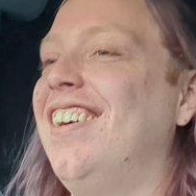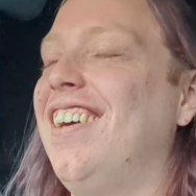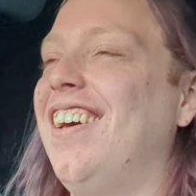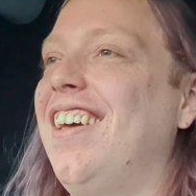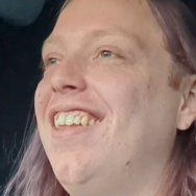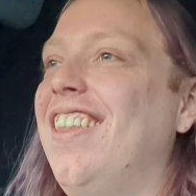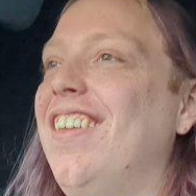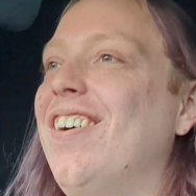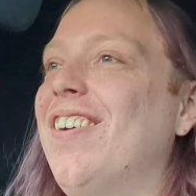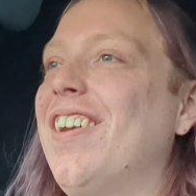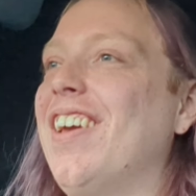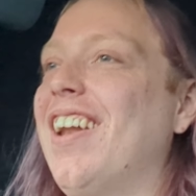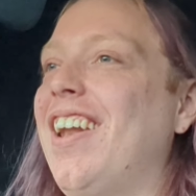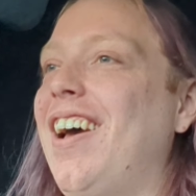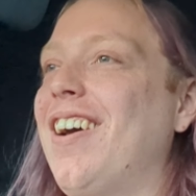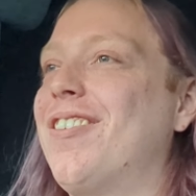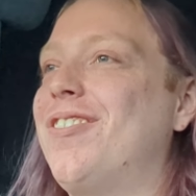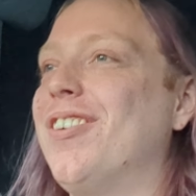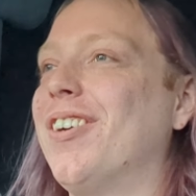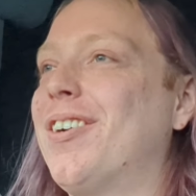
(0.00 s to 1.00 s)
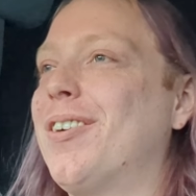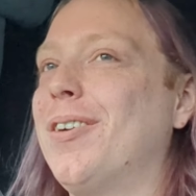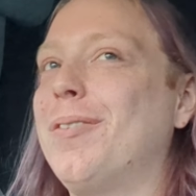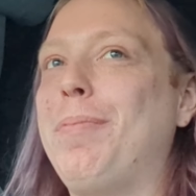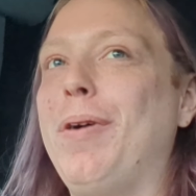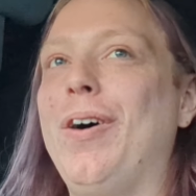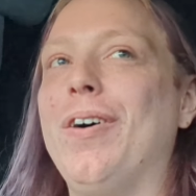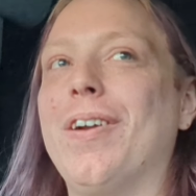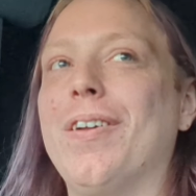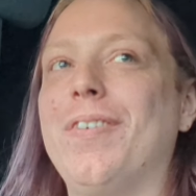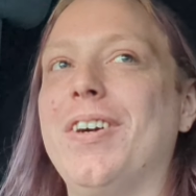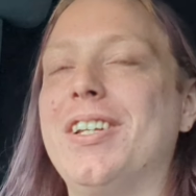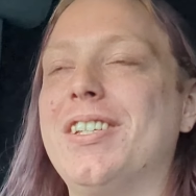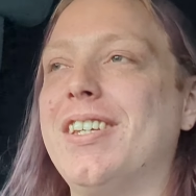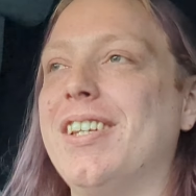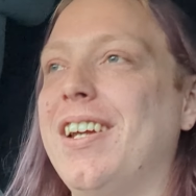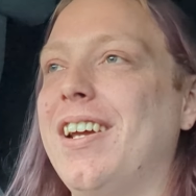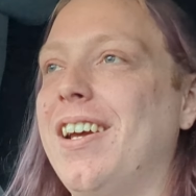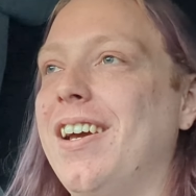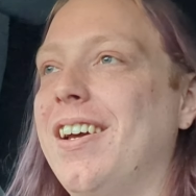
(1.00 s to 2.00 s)
and the only electric part of
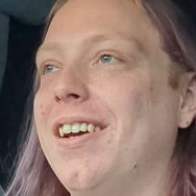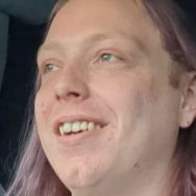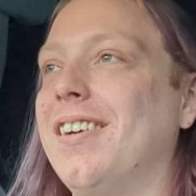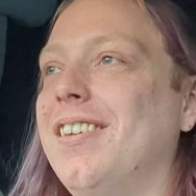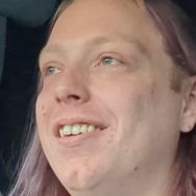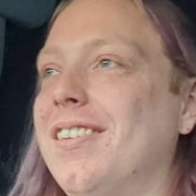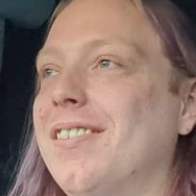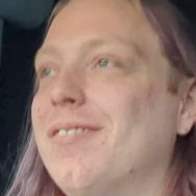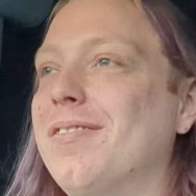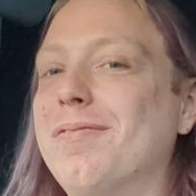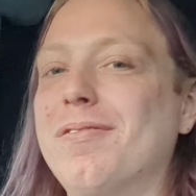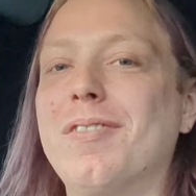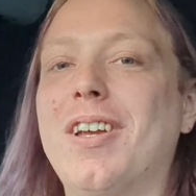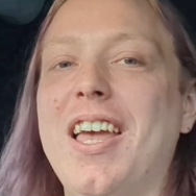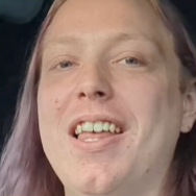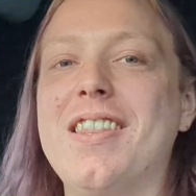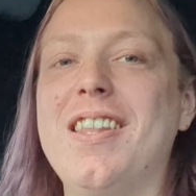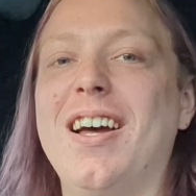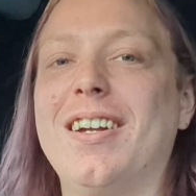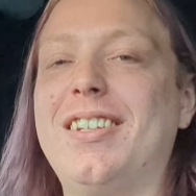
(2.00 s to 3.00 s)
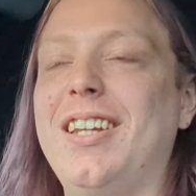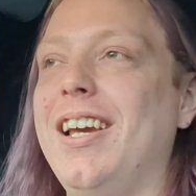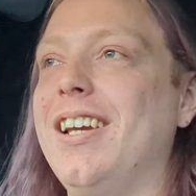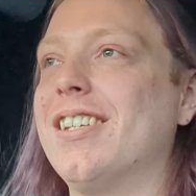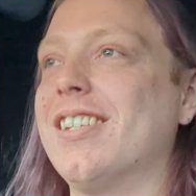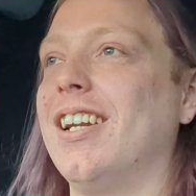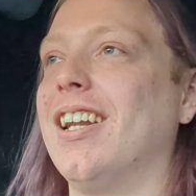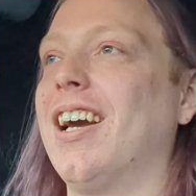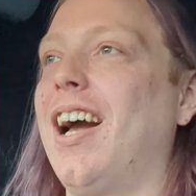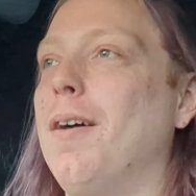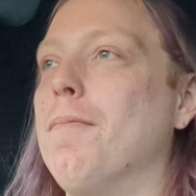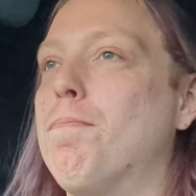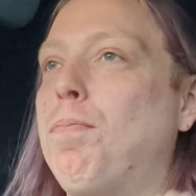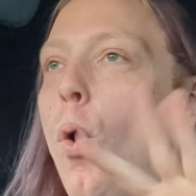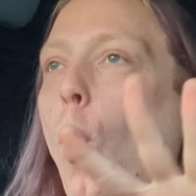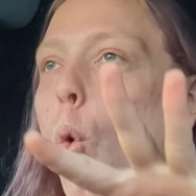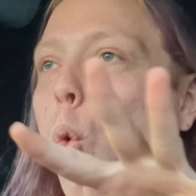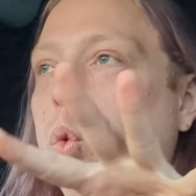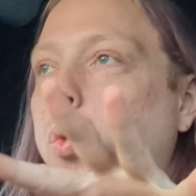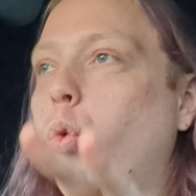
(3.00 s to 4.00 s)
it's getting that diesel to go
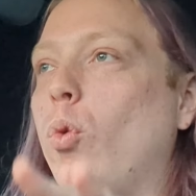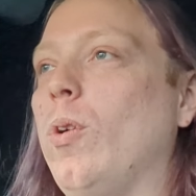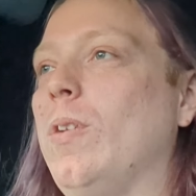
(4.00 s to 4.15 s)
boom,